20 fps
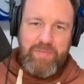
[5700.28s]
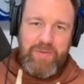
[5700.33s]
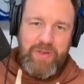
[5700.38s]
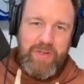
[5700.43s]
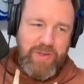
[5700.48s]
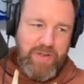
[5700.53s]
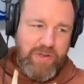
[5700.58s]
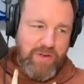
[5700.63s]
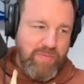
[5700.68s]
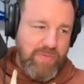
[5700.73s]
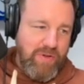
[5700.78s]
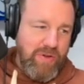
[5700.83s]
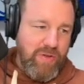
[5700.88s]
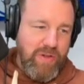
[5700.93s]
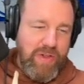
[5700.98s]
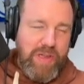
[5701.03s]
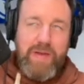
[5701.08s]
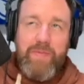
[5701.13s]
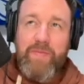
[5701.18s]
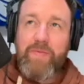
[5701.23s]
you
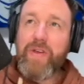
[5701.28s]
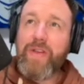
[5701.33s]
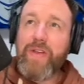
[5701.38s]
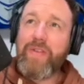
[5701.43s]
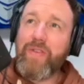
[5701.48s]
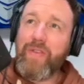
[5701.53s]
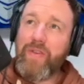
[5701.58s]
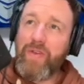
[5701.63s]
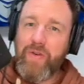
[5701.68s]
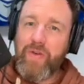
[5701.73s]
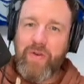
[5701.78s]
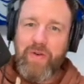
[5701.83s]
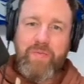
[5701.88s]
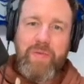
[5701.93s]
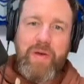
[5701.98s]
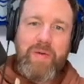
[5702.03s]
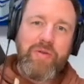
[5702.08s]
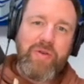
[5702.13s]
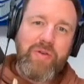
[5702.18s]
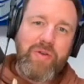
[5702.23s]
leap VCU,
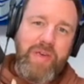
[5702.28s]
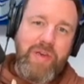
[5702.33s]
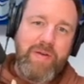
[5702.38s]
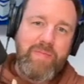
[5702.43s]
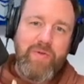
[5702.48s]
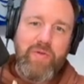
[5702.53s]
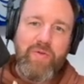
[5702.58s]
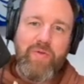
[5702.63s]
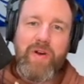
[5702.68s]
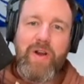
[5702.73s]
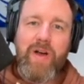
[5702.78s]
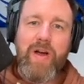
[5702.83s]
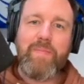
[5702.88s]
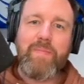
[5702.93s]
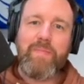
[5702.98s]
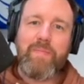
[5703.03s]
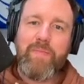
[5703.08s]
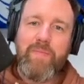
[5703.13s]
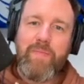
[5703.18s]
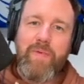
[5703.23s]
maybe you keep moving
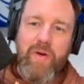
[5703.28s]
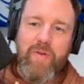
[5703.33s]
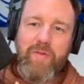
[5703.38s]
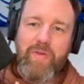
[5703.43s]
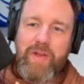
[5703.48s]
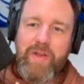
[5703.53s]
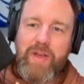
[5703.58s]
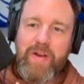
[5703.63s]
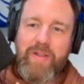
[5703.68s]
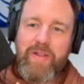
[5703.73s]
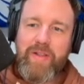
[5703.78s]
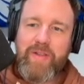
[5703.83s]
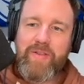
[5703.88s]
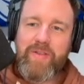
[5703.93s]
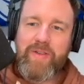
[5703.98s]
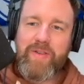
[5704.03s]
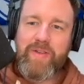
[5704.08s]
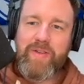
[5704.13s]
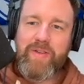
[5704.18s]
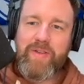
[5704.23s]
up over the end of the
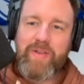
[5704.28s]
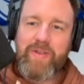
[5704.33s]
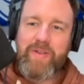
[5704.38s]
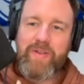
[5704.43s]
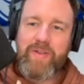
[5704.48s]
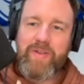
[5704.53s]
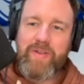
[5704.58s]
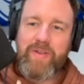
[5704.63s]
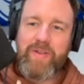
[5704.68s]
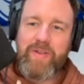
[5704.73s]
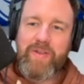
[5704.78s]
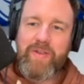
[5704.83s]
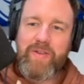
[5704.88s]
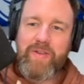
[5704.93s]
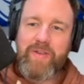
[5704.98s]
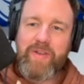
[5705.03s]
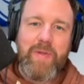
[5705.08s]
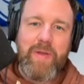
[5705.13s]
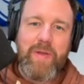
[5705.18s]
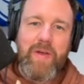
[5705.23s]
season. But
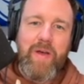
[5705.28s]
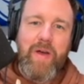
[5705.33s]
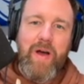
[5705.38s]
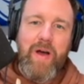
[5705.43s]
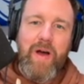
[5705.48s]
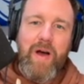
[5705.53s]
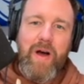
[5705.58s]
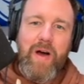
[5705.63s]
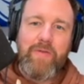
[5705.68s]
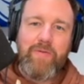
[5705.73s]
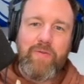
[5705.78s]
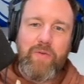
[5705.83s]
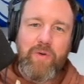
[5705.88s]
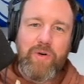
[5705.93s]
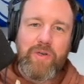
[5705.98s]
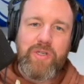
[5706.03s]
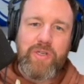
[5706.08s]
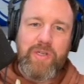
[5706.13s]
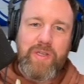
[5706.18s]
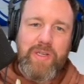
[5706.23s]

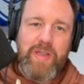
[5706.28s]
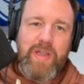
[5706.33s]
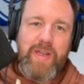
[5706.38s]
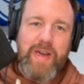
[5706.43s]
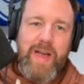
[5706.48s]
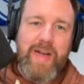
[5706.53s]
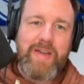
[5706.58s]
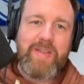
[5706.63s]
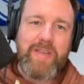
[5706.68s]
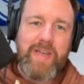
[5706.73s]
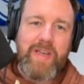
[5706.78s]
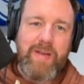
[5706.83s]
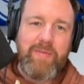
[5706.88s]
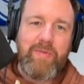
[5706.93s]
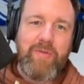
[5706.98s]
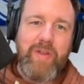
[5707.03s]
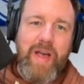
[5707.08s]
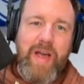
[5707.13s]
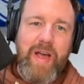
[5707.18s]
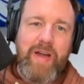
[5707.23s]
unfortunately, the next game,
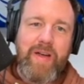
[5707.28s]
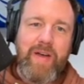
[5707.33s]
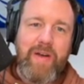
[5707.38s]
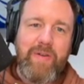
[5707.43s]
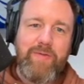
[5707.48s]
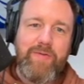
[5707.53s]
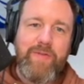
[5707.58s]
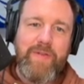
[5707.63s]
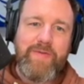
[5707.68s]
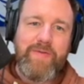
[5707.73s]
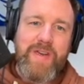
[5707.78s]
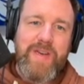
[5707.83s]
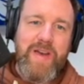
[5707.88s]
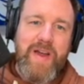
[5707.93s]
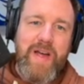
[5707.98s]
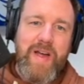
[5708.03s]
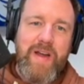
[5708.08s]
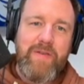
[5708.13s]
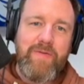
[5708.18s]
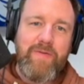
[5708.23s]
Zach, a
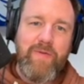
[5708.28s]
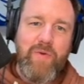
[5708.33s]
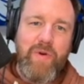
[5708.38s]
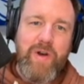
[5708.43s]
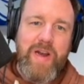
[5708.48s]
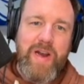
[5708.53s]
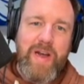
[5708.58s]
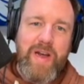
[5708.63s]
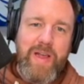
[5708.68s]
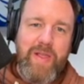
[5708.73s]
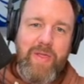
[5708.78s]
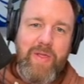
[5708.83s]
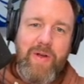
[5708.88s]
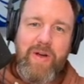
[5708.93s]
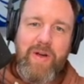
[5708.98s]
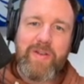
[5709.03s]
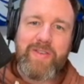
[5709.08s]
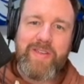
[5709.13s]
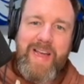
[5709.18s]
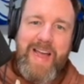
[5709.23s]
59-49
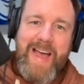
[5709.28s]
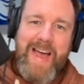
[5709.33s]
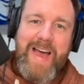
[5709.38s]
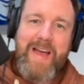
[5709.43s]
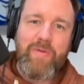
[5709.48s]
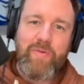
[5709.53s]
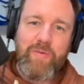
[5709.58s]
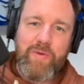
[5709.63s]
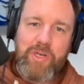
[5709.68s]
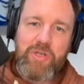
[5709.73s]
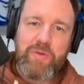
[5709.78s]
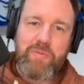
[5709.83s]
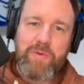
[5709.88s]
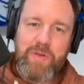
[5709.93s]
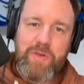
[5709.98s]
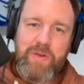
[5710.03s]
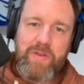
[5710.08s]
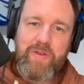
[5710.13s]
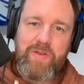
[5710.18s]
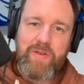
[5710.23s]
loss at
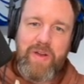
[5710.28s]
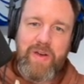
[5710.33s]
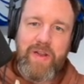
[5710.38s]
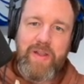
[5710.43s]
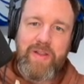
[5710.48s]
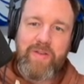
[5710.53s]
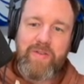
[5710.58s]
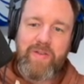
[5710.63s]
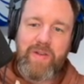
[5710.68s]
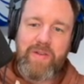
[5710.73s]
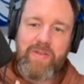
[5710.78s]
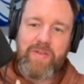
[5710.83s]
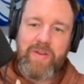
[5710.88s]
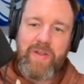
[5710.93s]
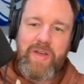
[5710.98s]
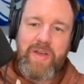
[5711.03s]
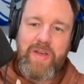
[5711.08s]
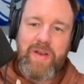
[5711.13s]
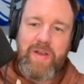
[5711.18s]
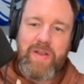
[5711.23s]
Richmond on Sunday the
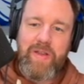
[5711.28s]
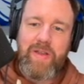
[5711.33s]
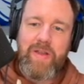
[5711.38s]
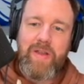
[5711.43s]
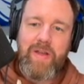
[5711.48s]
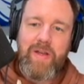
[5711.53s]
16th,